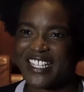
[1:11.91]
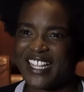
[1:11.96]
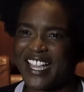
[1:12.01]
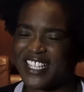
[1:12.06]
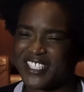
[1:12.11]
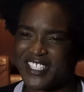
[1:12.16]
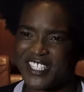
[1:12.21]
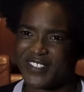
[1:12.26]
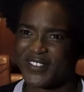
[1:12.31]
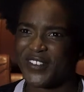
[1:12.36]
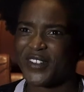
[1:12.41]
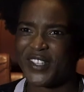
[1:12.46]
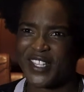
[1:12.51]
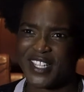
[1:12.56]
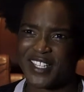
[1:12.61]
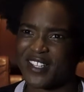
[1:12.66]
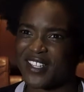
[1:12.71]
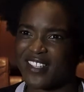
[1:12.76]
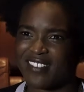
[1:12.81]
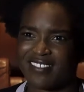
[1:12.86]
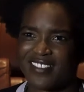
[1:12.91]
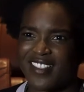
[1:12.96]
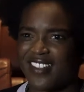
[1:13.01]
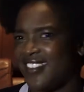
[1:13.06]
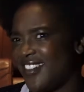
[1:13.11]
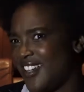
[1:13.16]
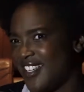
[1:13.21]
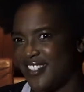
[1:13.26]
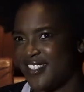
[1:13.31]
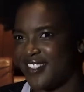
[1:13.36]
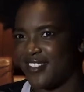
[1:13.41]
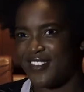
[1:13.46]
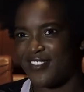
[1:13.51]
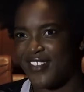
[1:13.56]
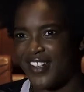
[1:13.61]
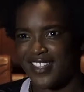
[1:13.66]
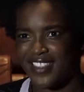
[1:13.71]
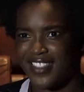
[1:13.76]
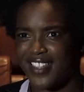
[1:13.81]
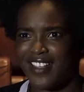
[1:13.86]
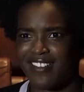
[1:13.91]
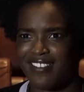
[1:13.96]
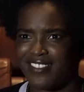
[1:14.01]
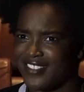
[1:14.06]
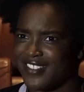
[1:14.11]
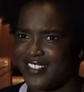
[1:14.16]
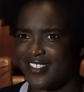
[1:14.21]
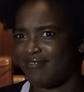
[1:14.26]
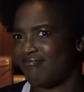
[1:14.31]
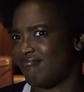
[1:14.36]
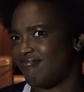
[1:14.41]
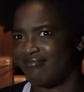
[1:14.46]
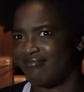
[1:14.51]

I just feel like it's a great theatre, and just,